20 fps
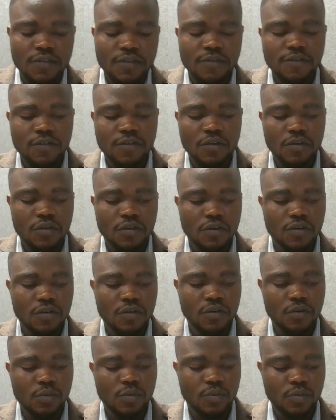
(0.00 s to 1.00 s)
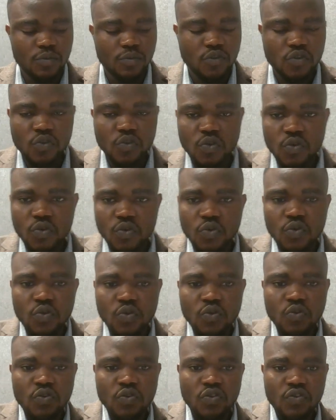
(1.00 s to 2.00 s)
for
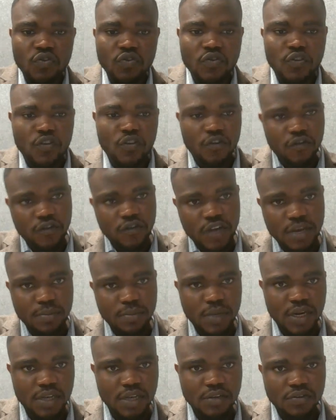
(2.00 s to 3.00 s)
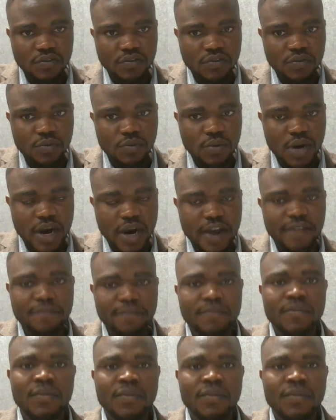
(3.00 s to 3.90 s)
schools, for families, right?